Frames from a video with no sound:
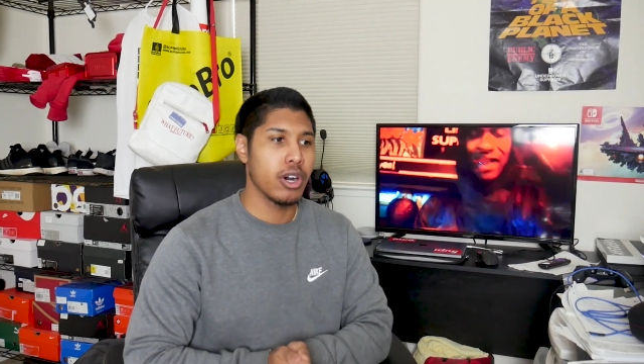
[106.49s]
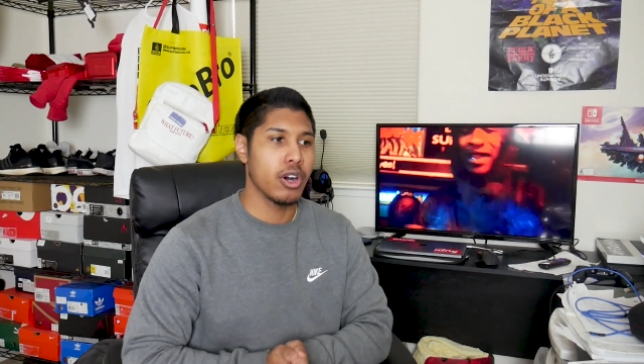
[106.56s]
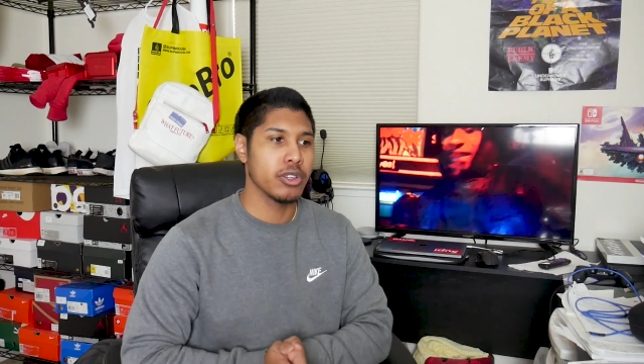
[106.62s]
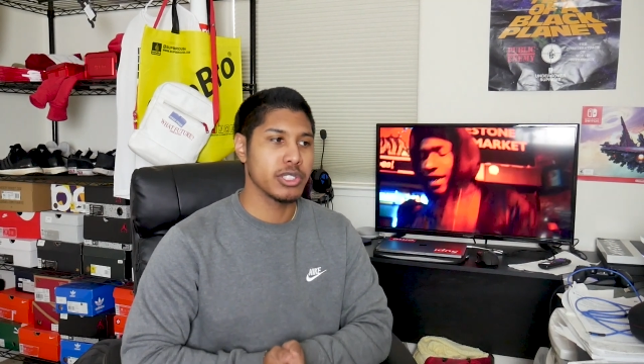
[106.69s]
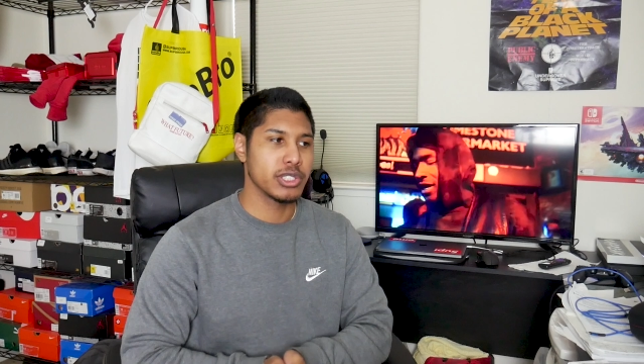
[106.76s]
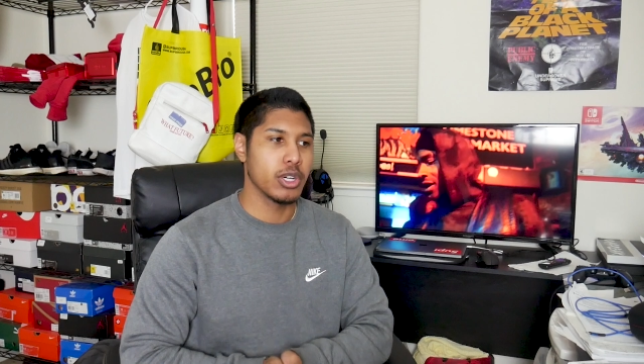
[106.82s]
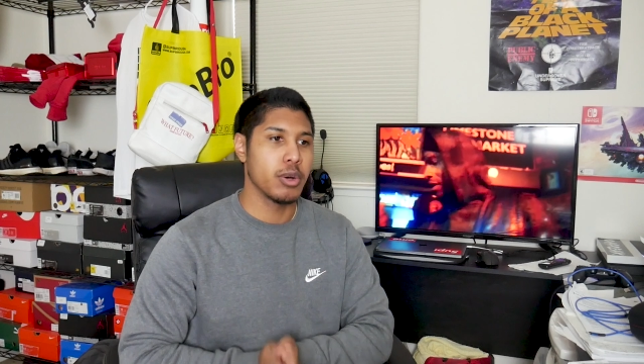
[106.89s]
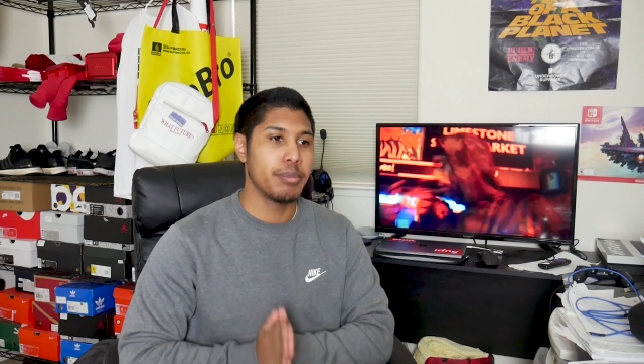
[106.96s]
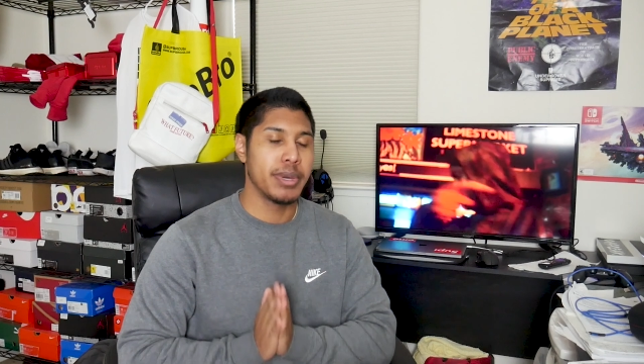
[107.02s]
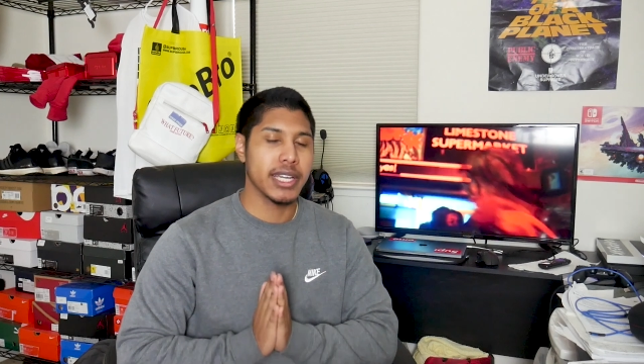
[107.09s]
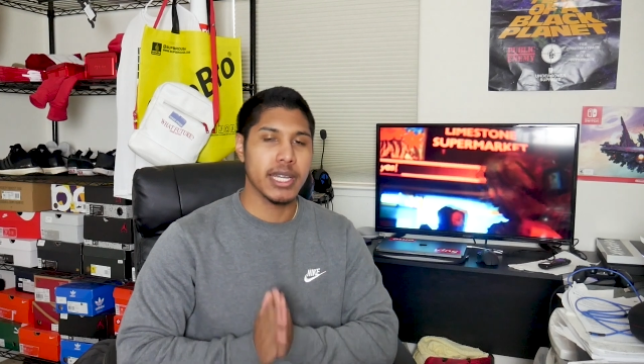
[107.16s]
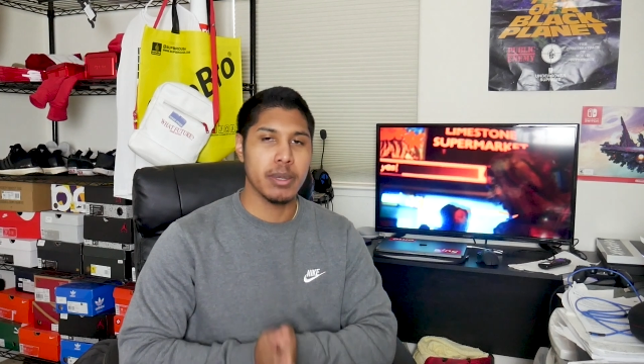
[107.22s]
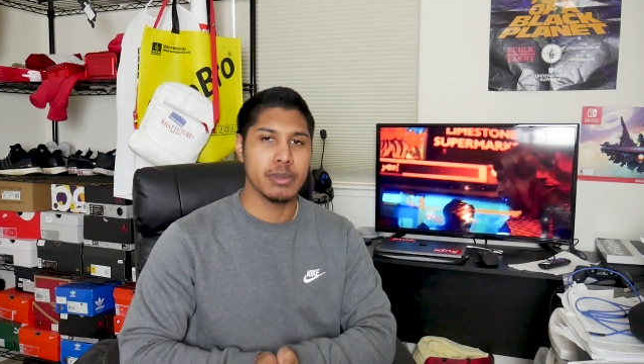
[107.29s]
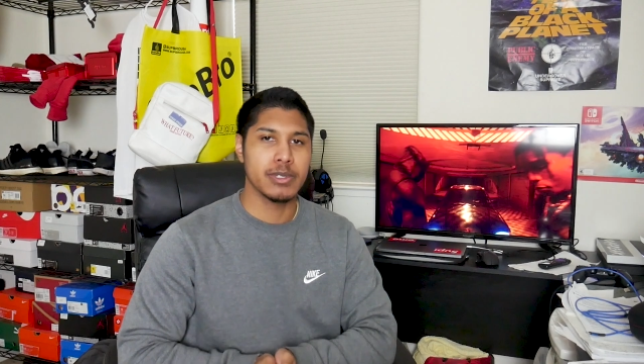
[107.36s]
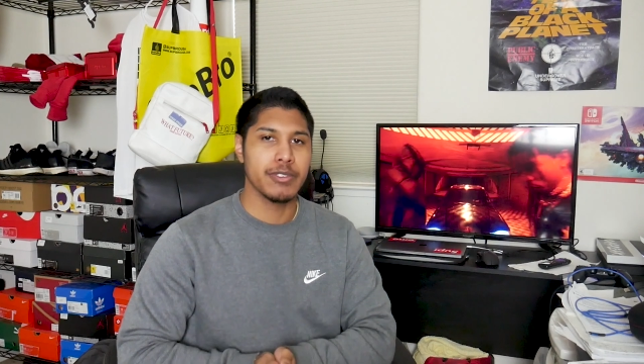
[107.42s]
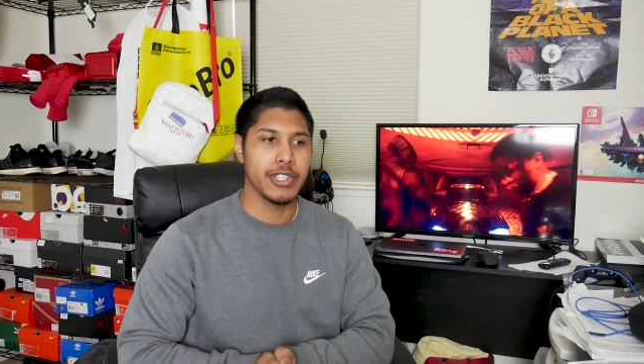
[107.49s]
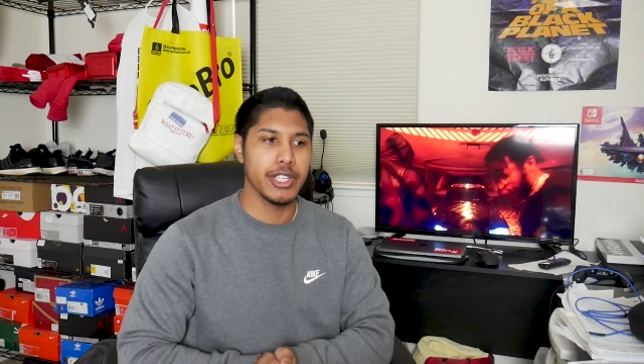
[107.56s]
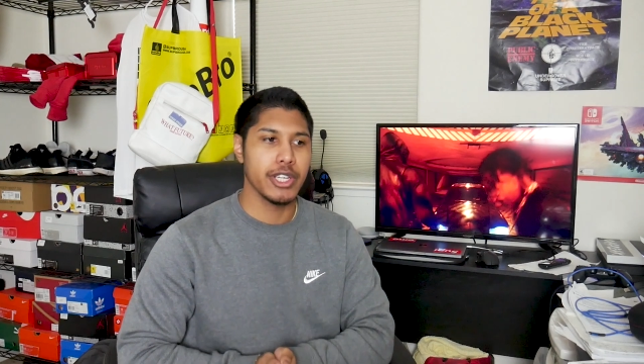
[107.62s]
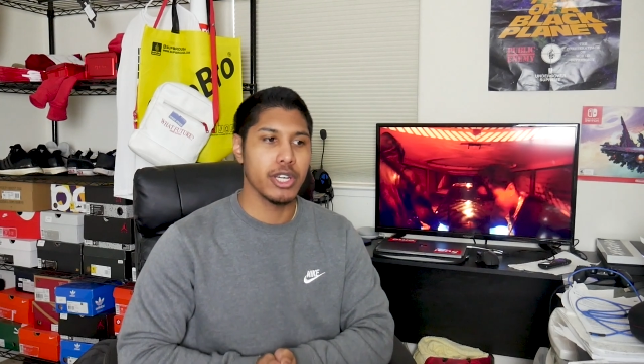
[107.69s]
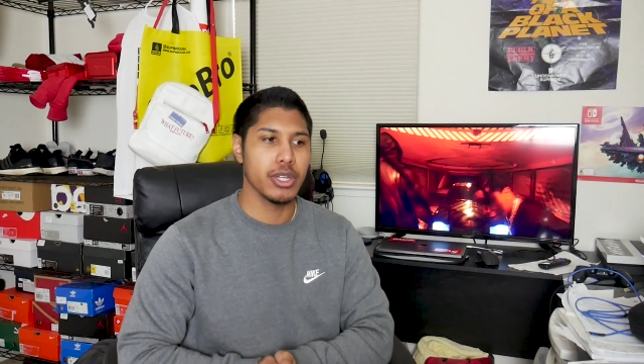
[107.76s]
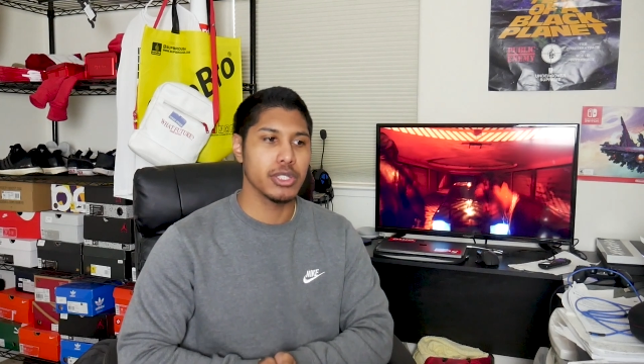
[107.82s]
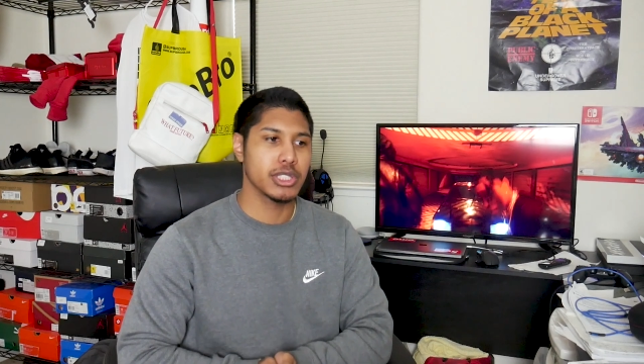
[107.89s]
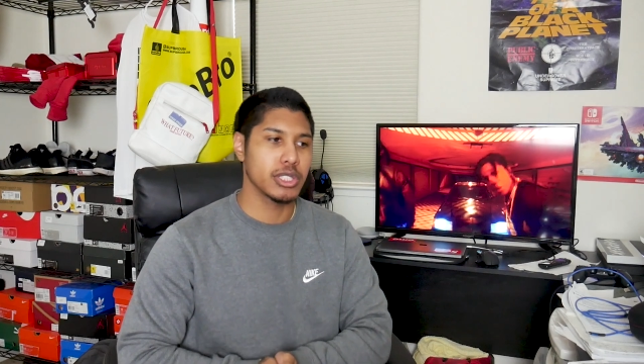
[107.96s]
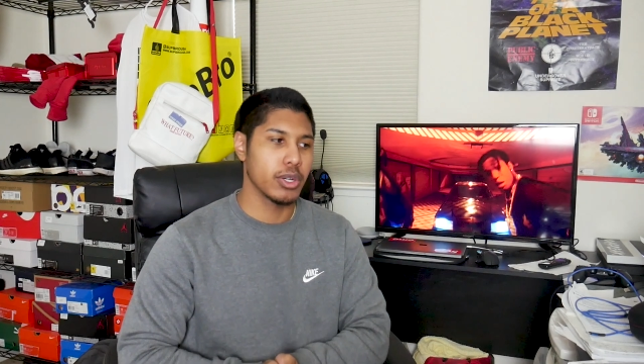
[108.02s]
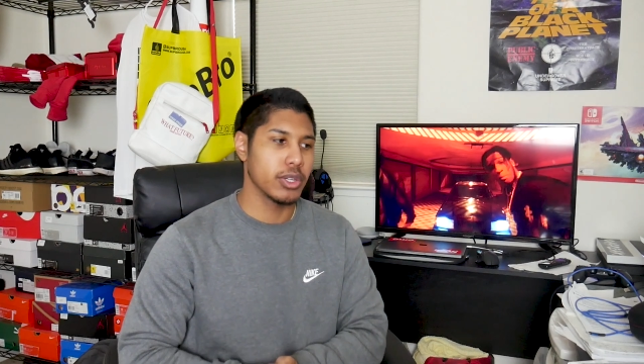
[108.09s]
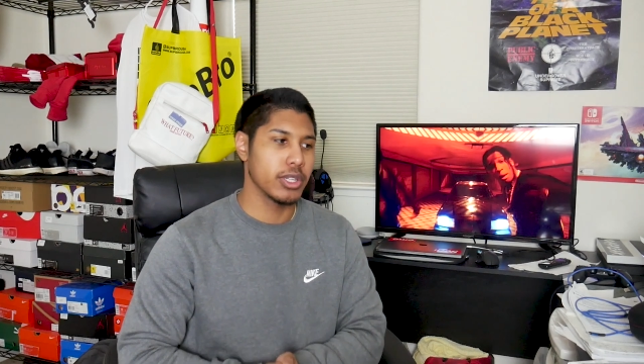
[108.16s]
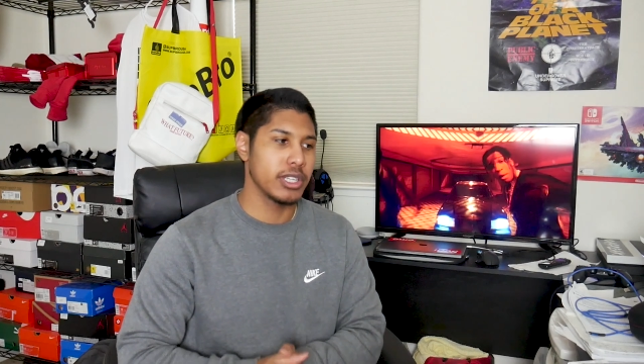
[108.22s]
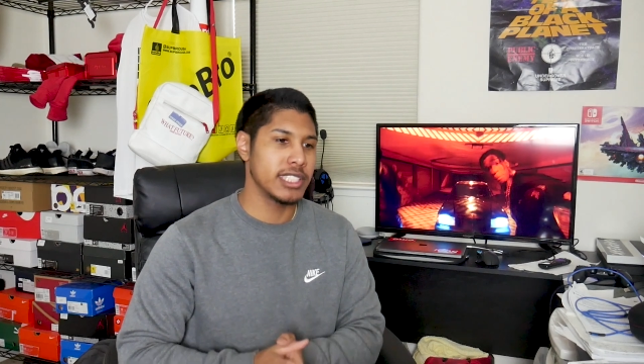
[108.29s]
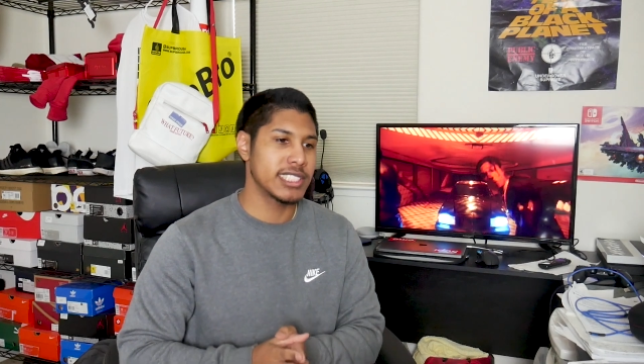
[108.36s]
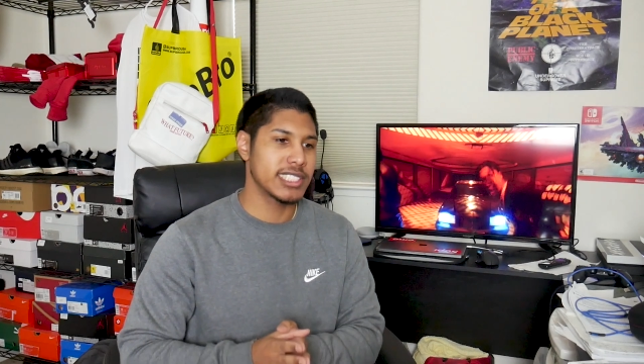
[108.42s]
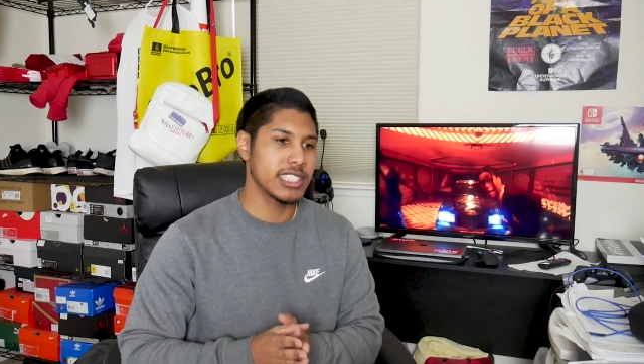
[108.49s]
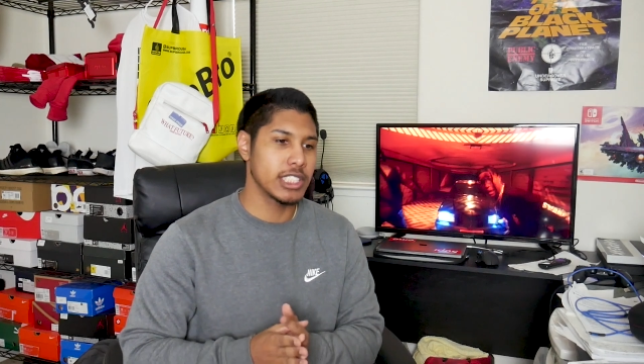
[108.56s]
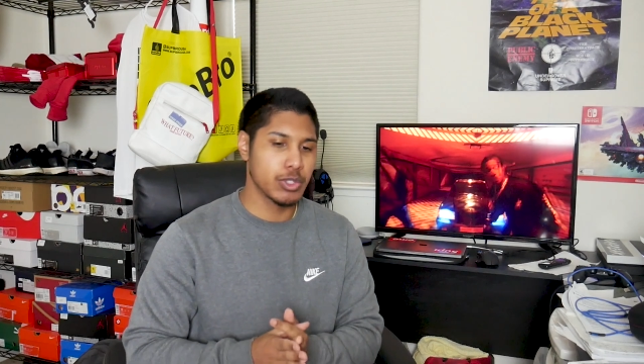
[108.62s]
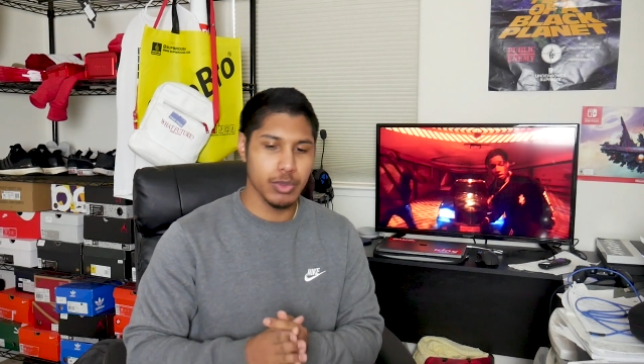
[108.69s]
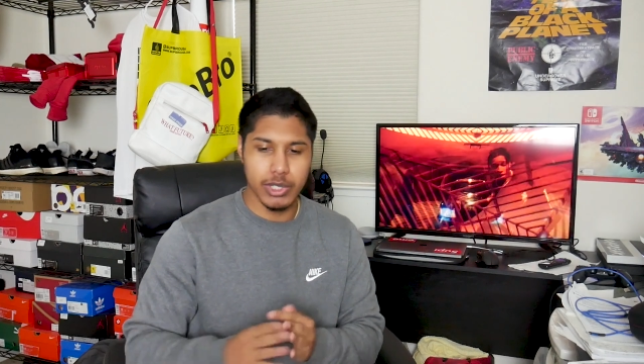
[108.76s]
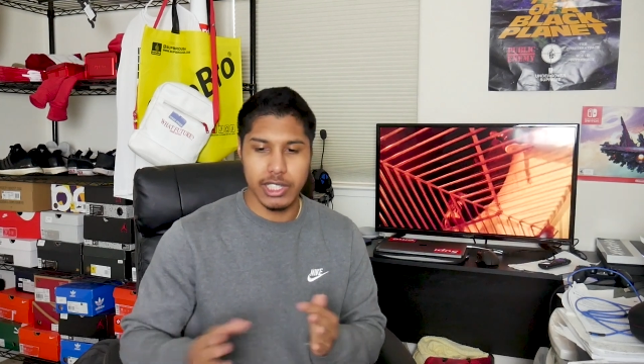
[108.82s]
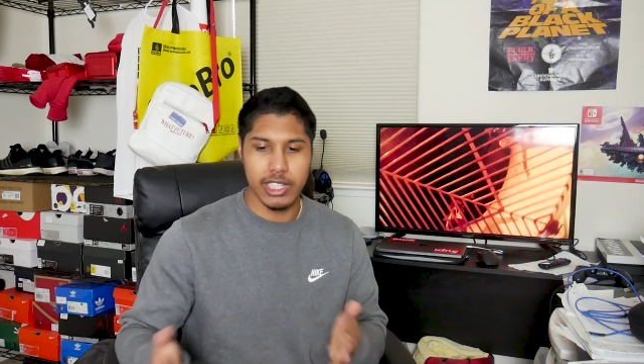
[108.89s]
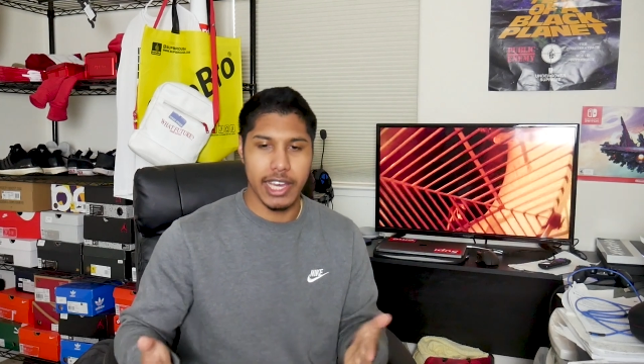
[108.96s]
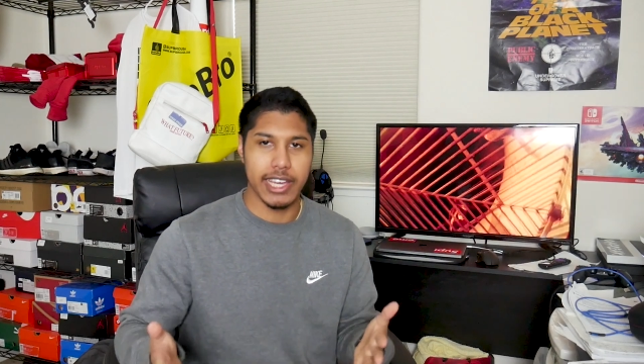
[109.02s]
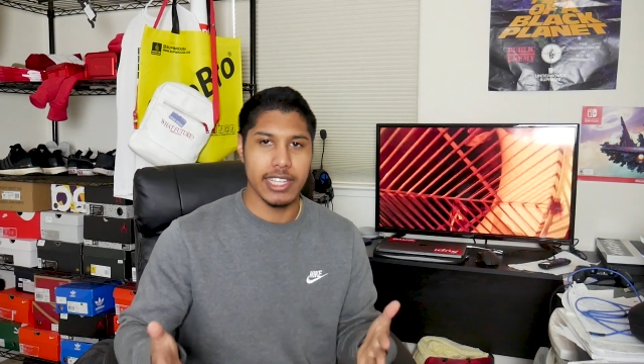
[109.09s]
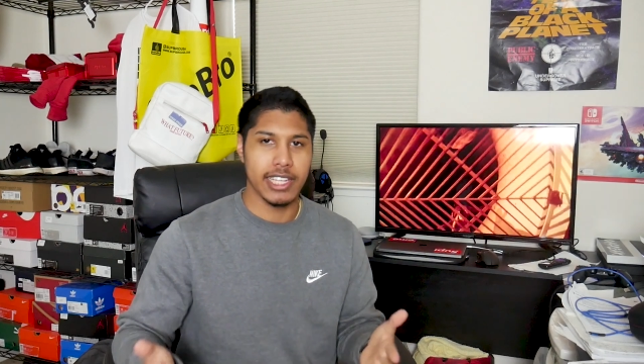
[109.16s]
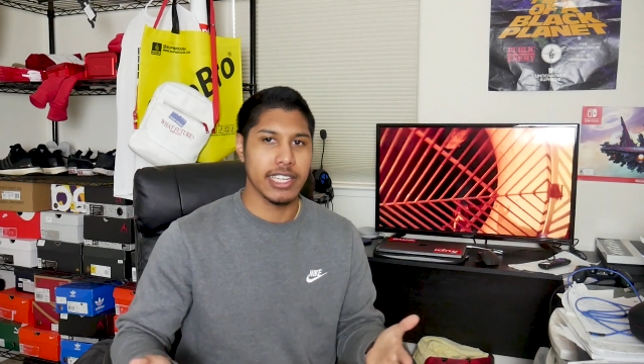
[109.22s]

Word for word: also a pickups video, so it's it's really light,